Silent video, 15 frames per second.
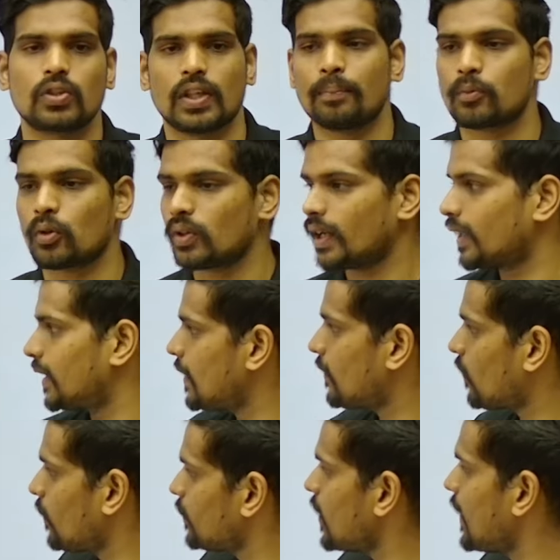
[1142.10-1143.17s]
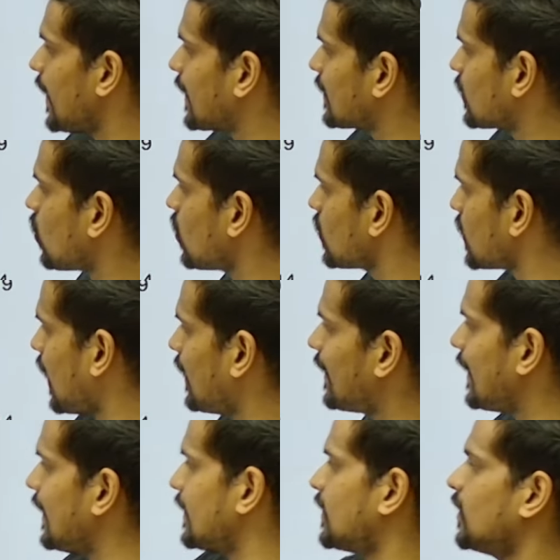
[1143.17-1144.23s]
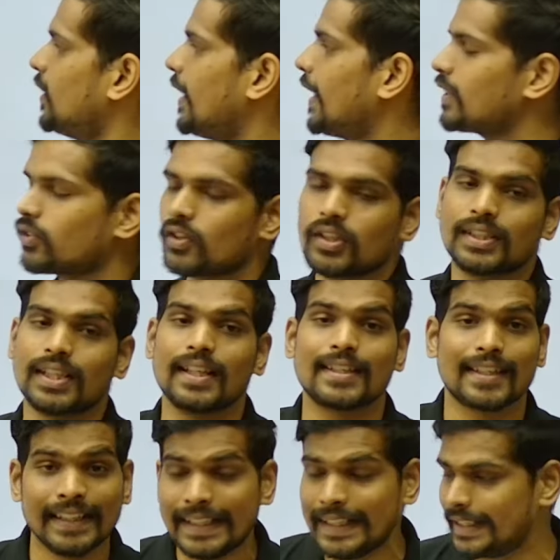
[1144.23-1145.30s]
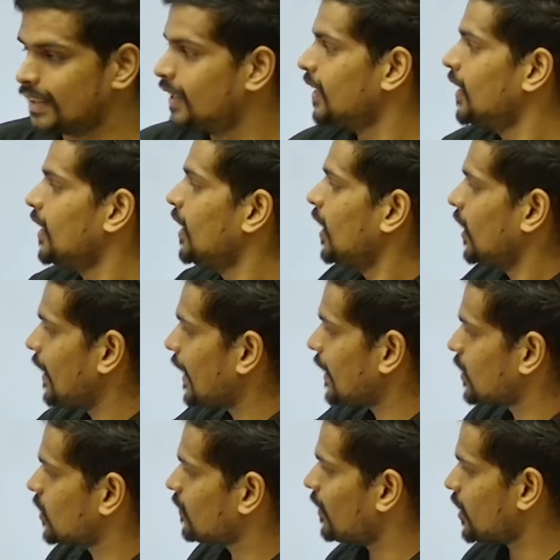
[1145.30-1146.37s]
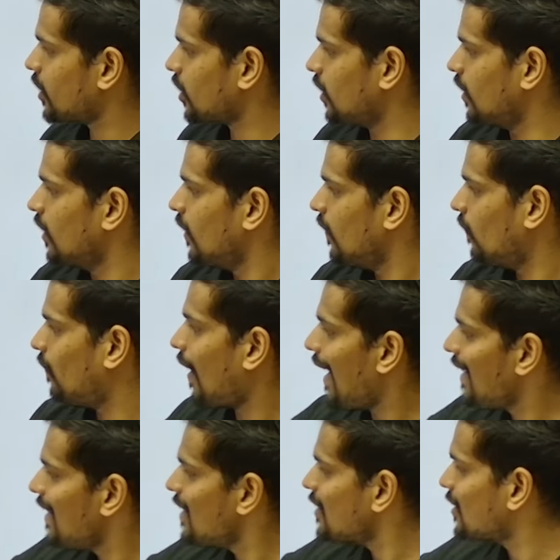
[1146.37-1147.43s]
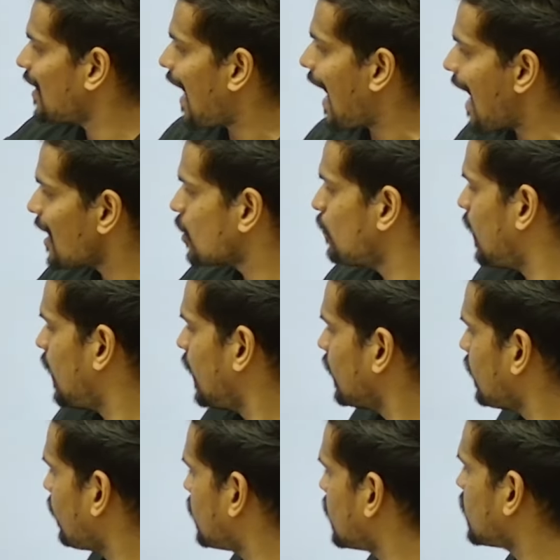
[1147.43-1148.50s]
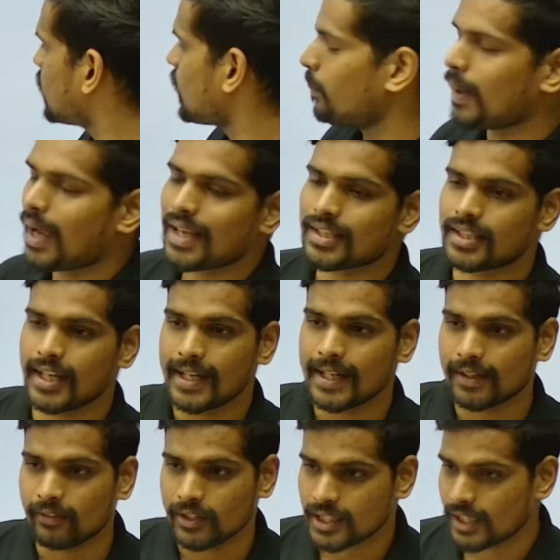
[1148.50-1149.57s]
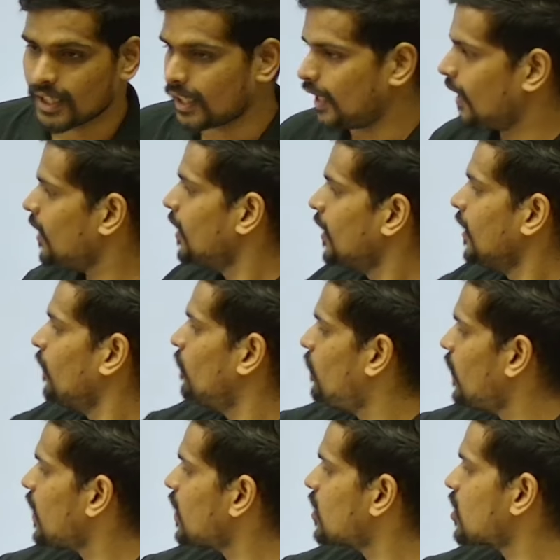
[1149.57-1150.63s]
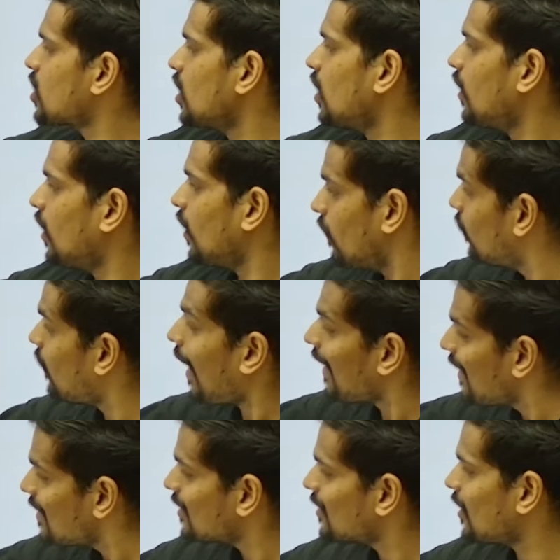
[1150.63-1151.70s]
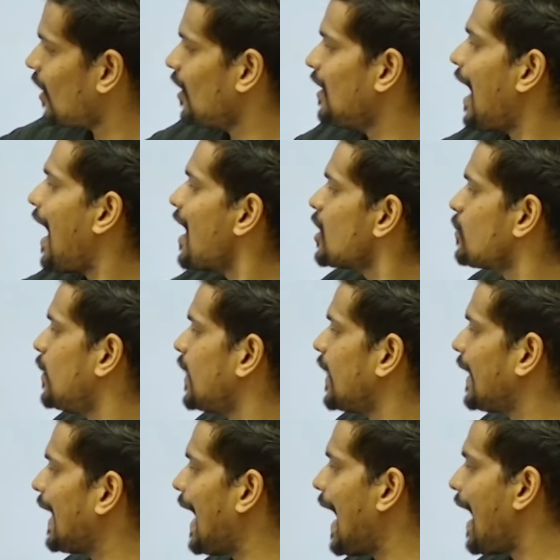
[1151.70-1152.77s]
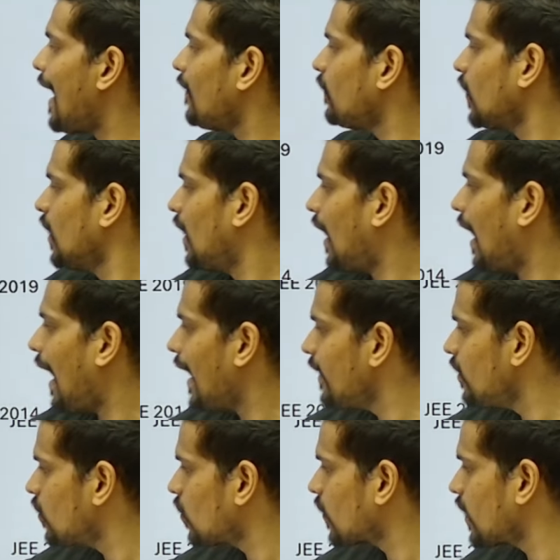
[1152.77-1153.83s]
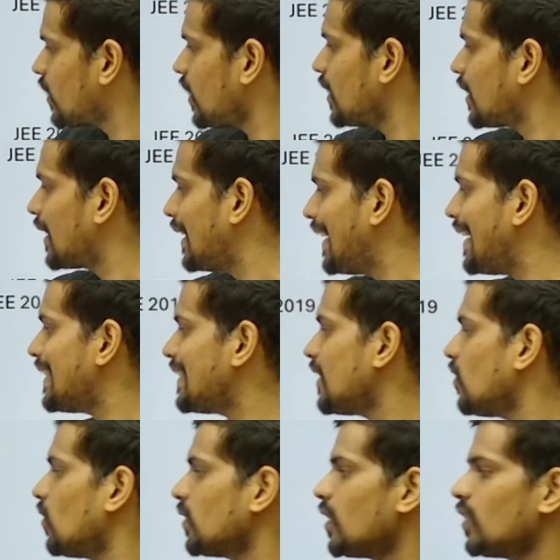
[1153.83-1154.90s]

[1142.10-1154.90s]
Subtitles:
and protect it from the extra sun rays, extra sun's heat. Next question, why does large building, now this is a past JEE question again, why does a large building have high located glazing on the